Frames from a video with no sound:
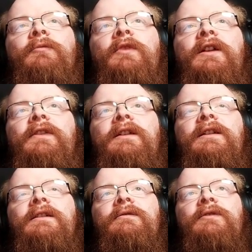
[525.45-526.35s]
But I think
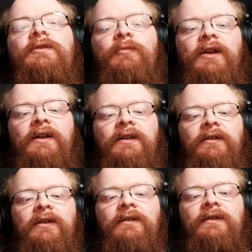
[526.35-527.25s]
he can just block
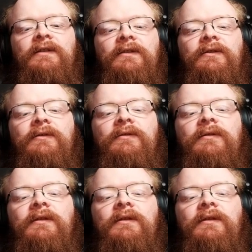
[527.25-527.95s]
here like this.